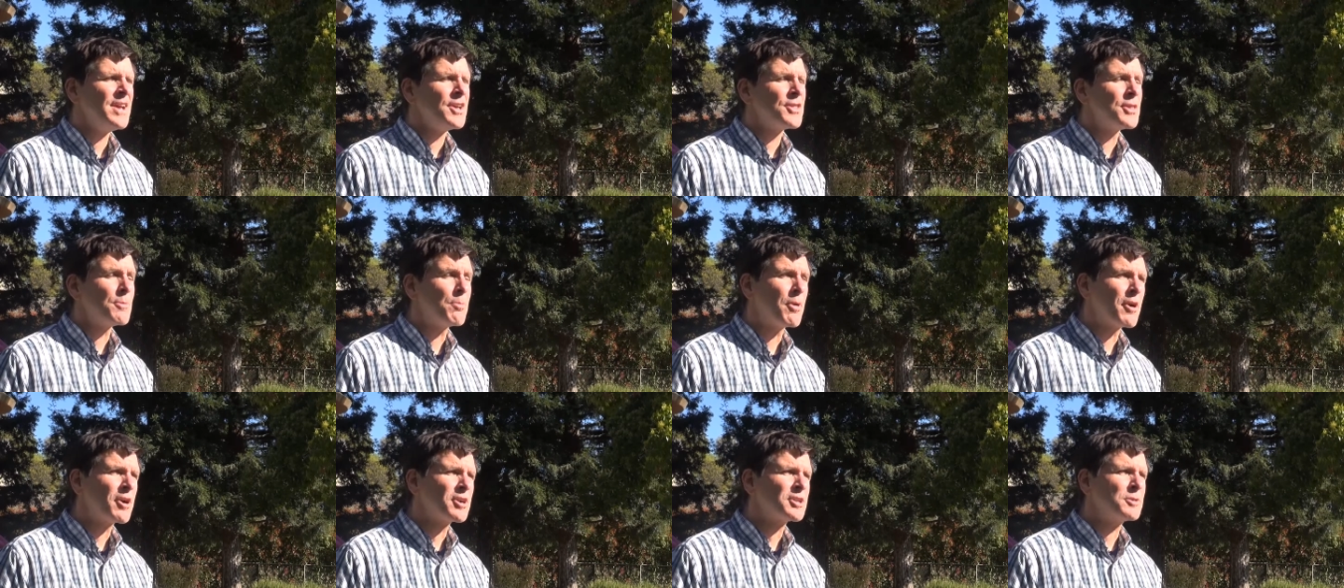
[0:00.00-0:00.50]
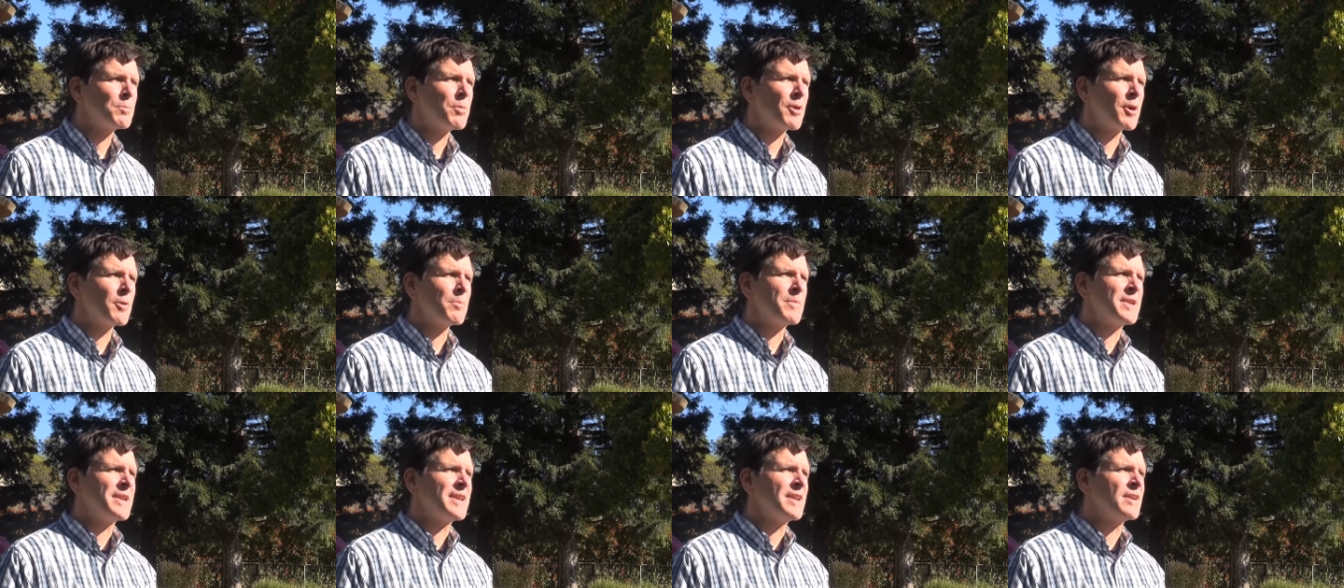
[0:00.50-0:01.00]
The Park
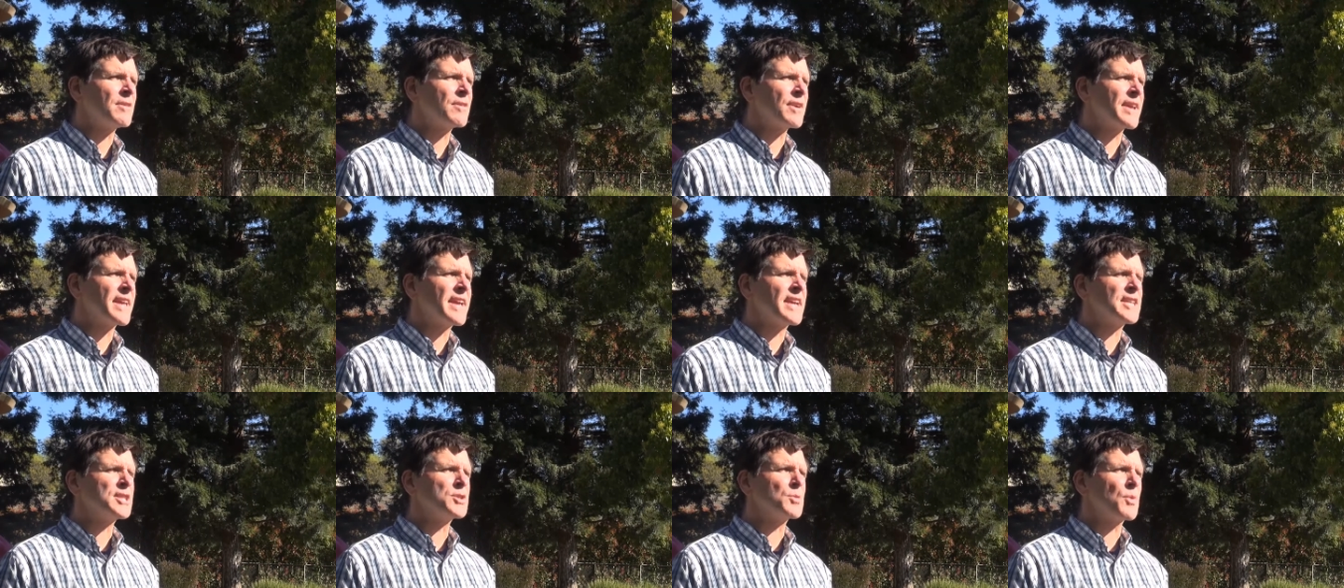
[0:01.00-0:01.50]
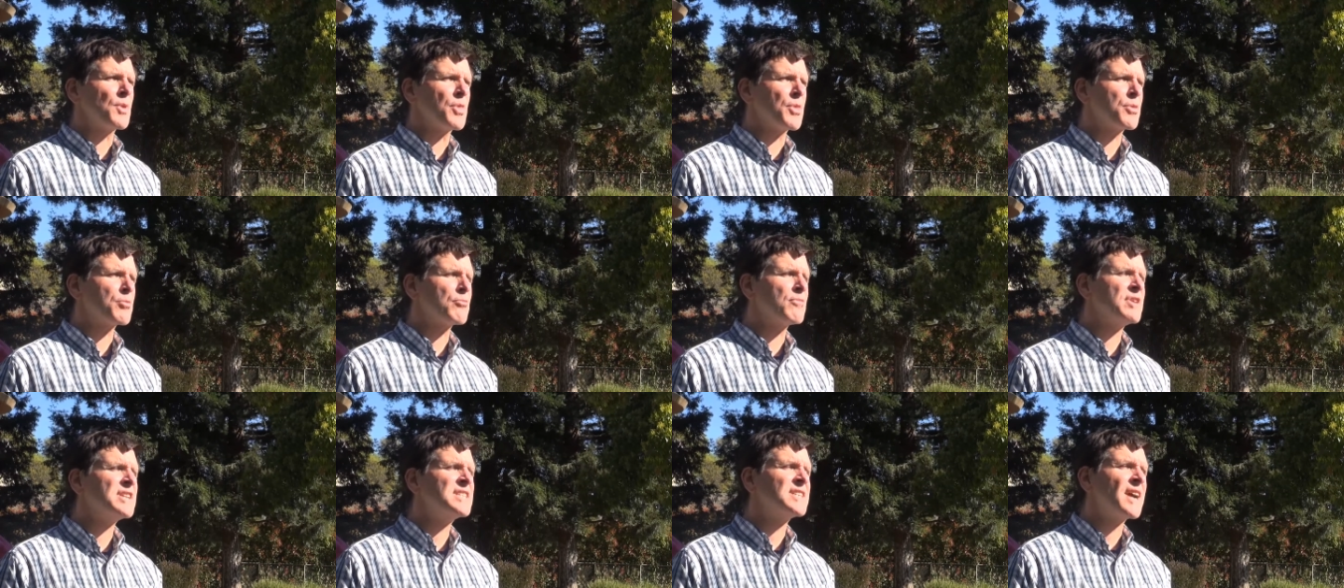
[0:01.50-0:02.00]
Department irrigates with three